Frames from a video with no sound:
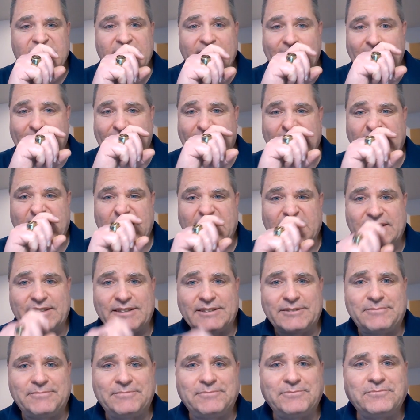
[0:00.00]

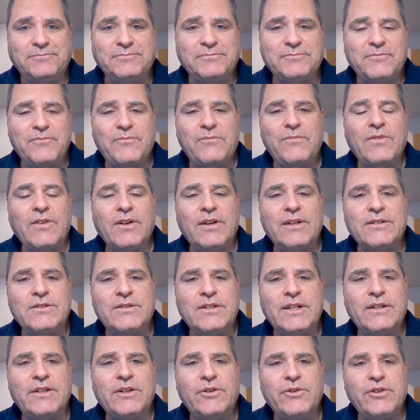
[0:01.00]
Yeah. You
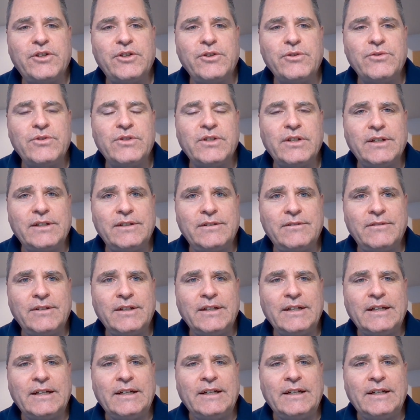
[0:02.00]
see, they're using